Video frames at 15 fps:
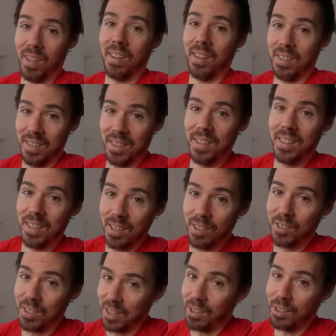huh?
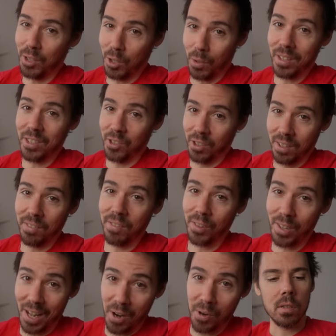It'll, it'll do us for
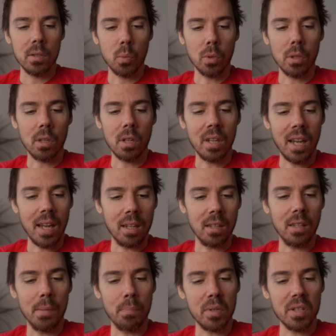now. So we're looking at
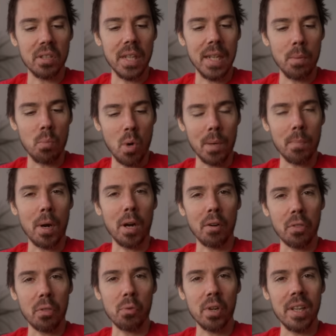Olympus EM1 Mark
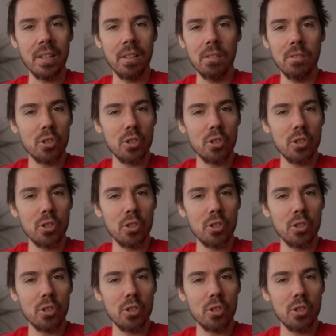III.